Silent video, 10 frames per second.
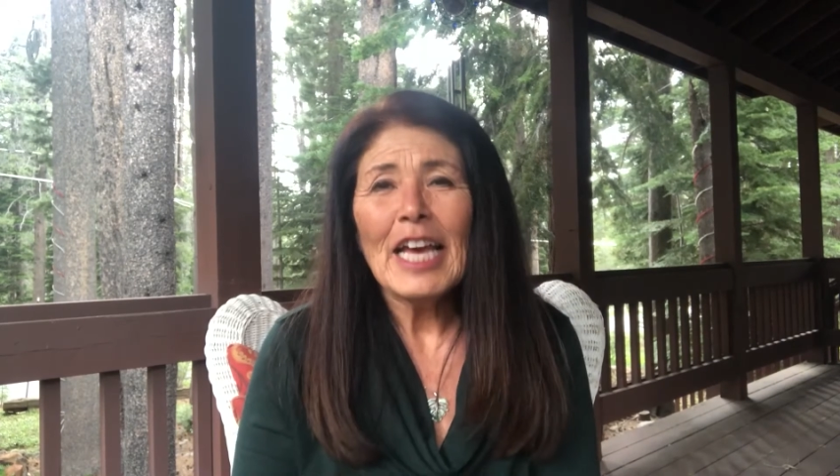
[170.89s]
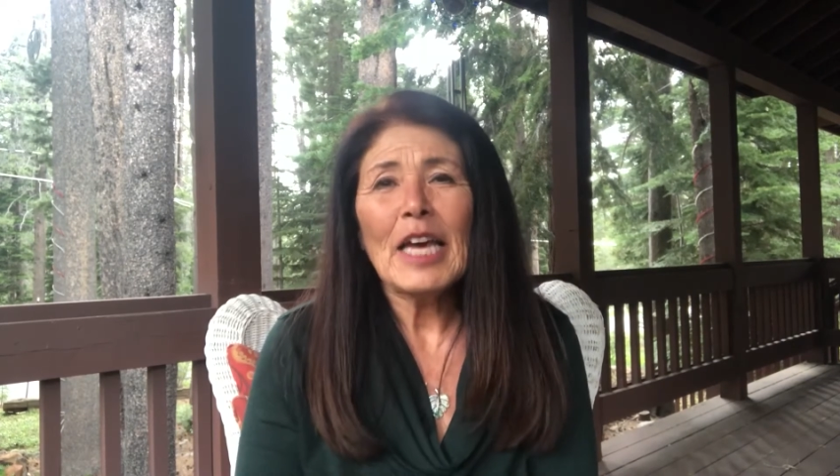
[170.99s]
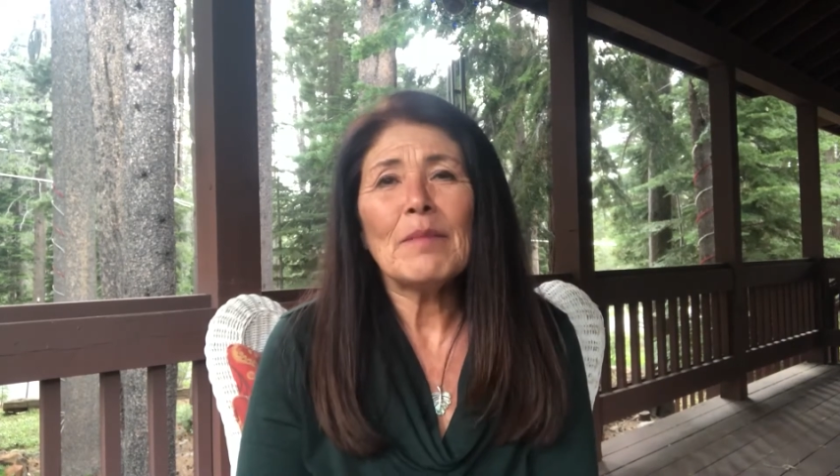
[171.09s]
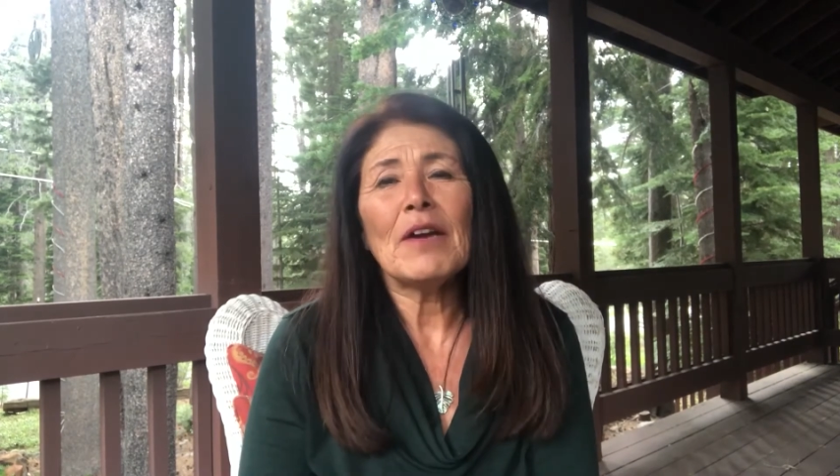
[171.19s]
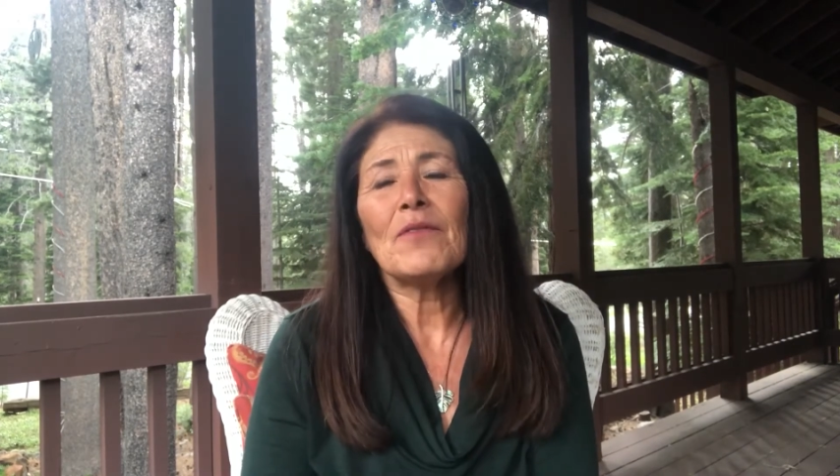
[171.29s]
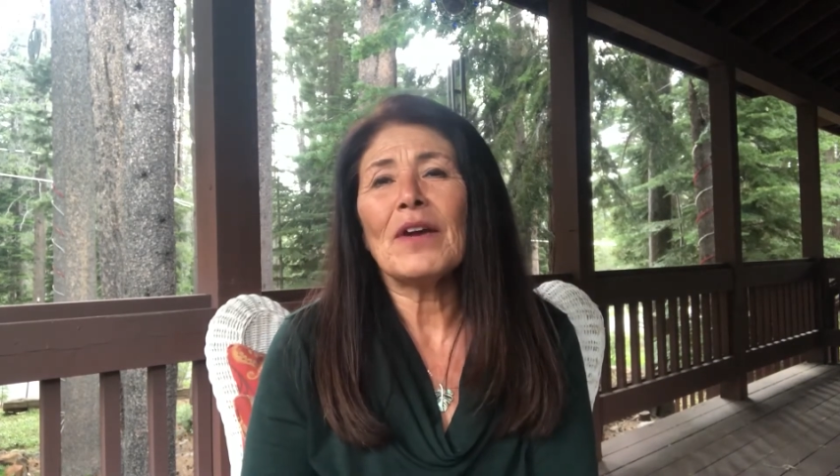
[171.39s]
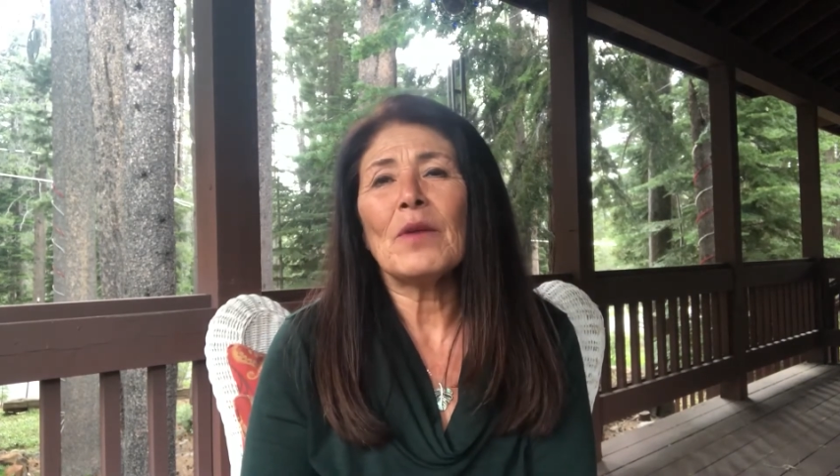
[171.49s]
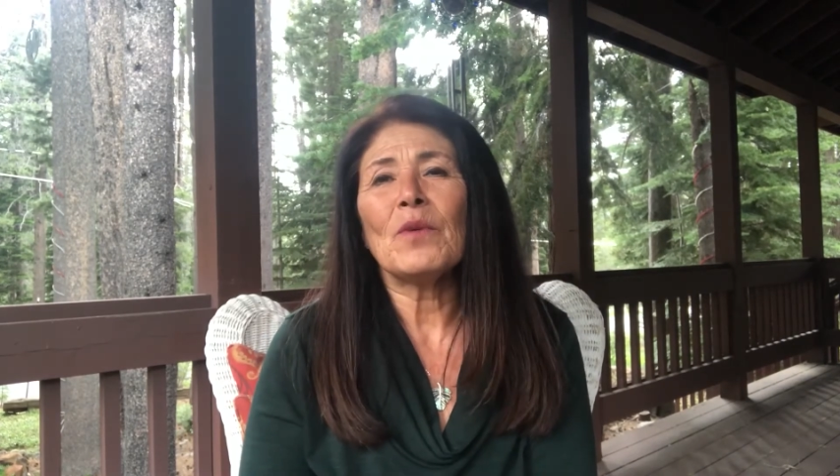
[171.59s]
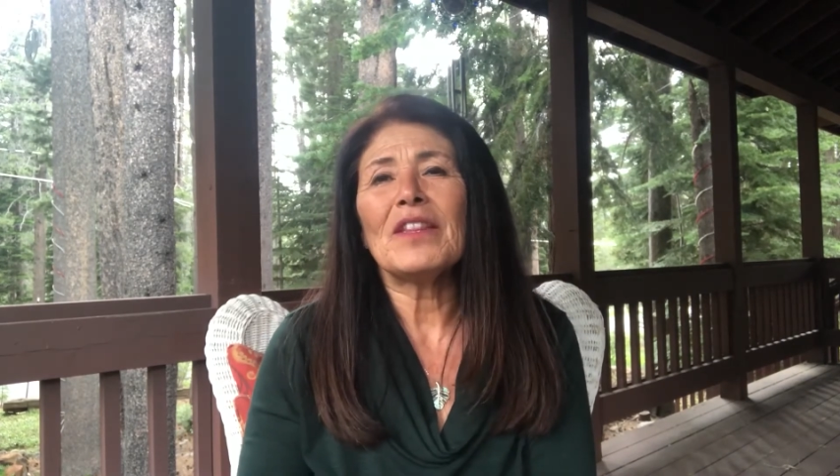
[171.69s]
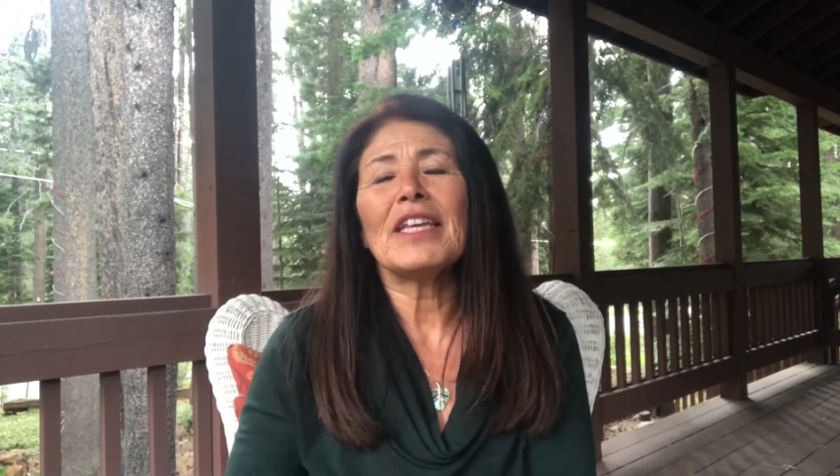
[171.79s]
and my
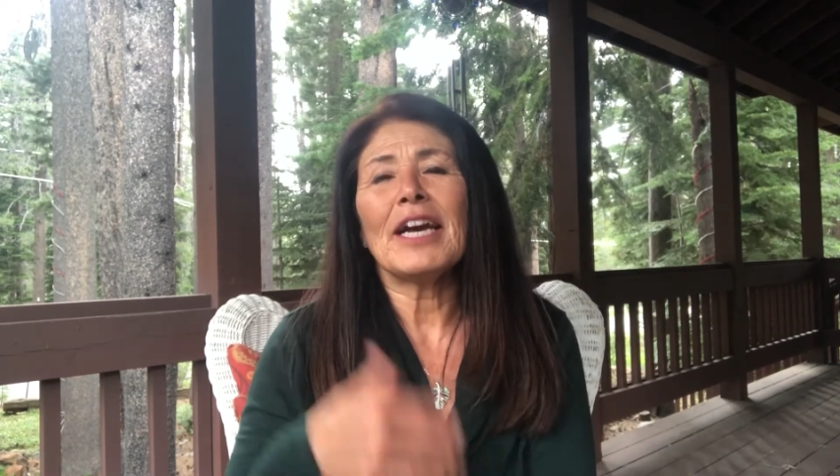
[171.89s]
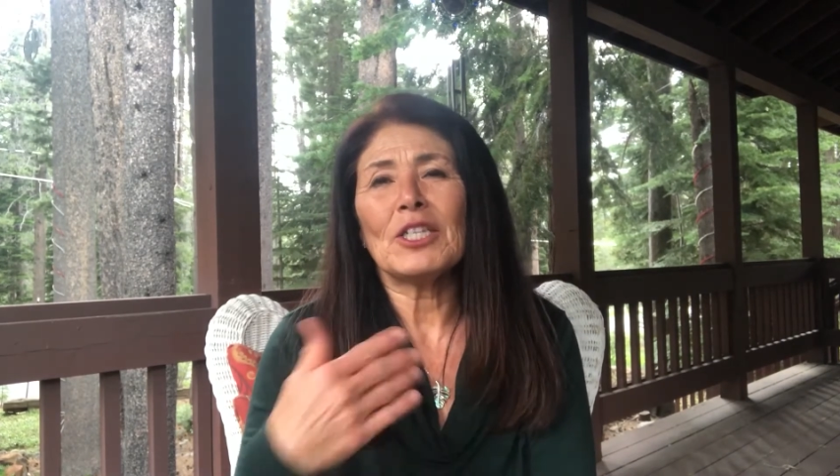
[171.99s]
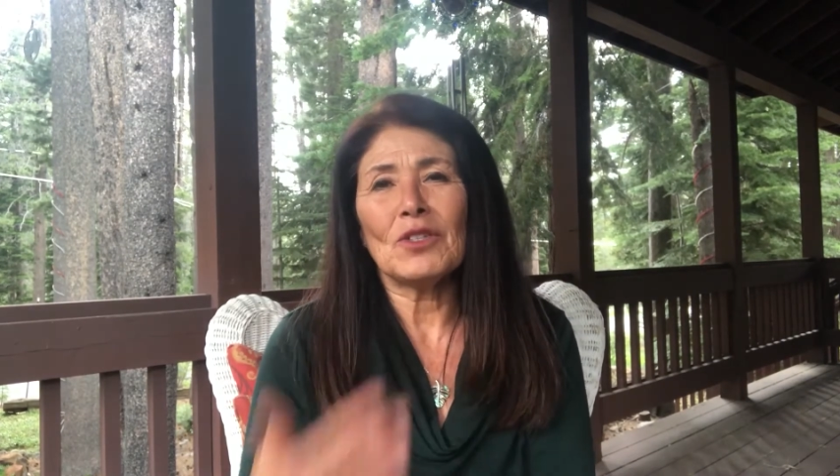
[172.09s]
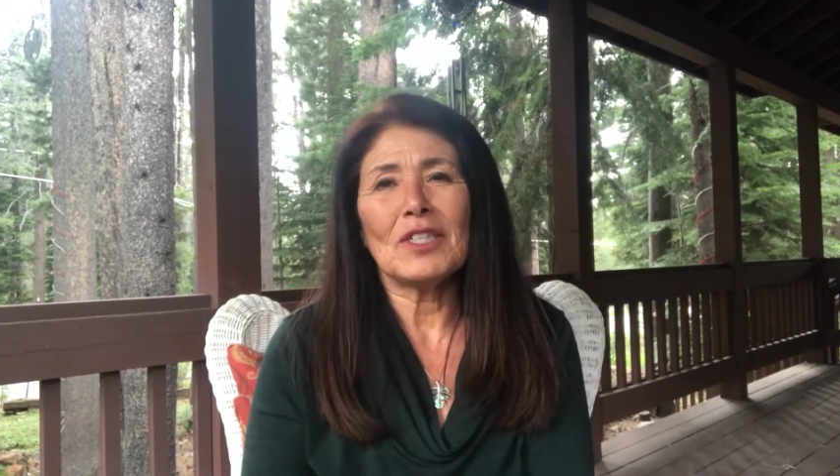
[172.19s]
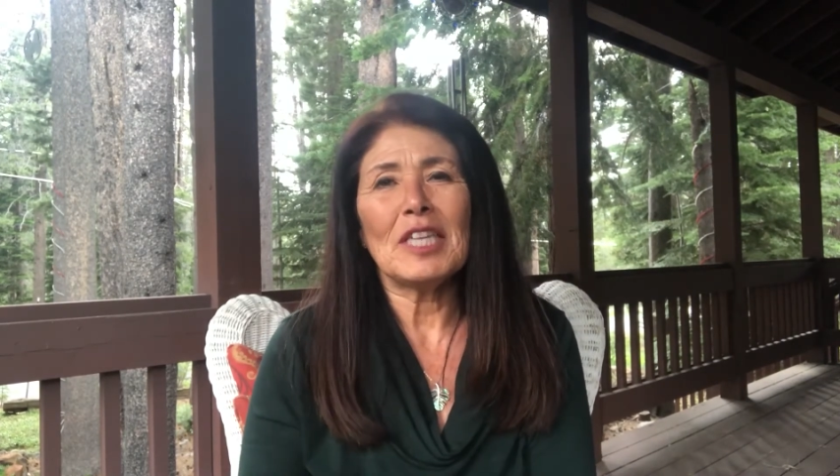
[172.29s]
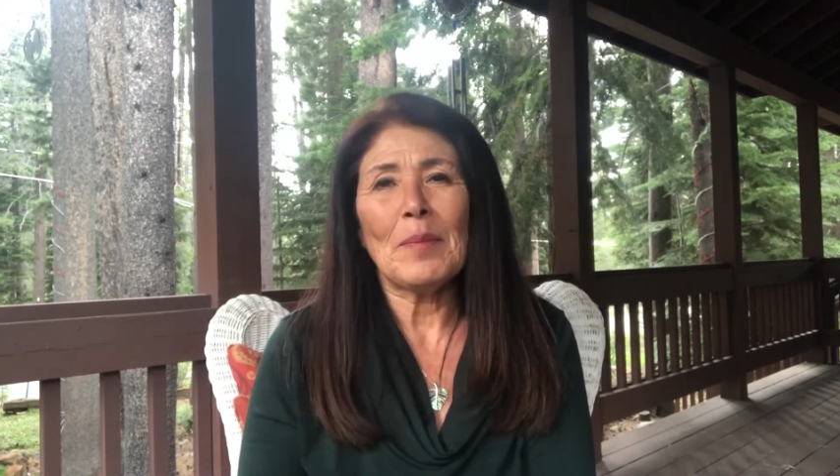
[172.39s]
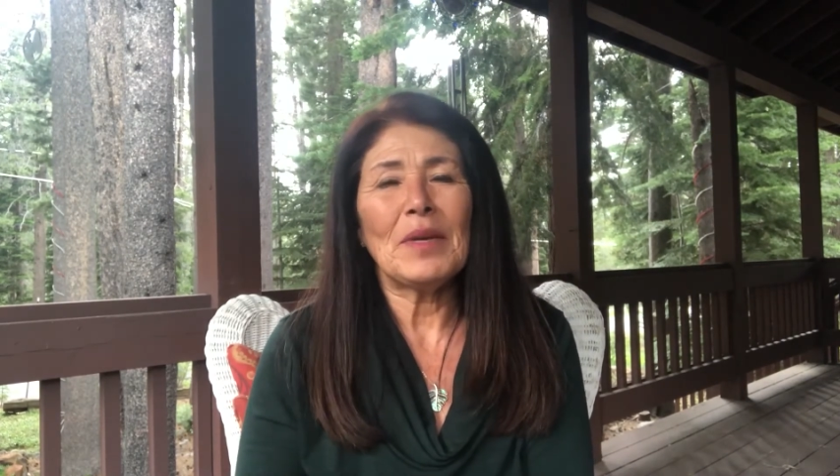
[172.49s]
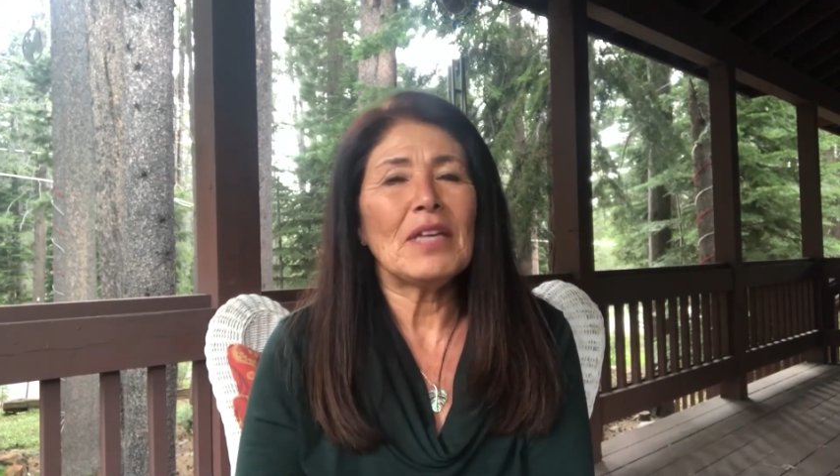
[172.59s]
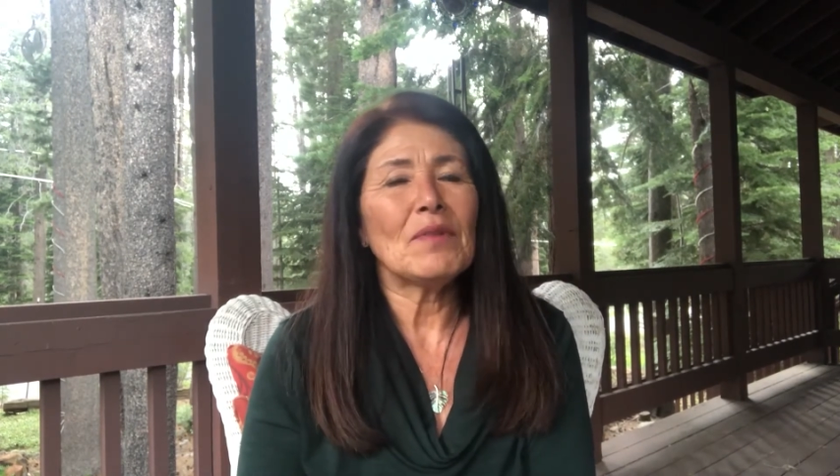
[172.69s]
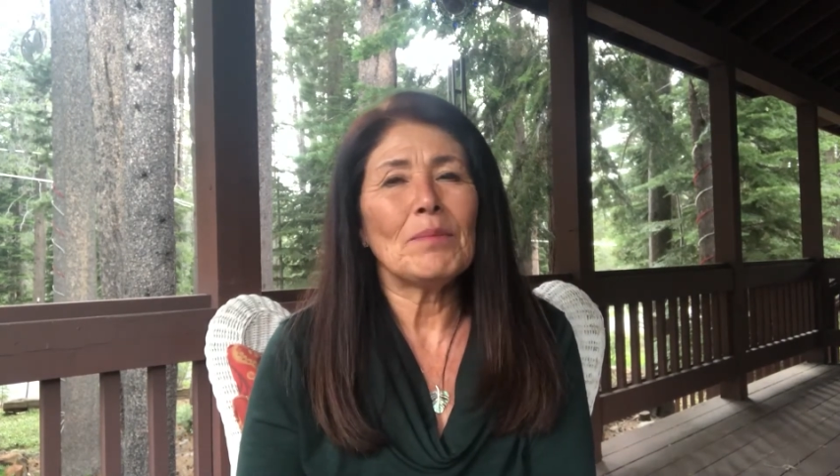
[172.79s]
friend went the extra step and even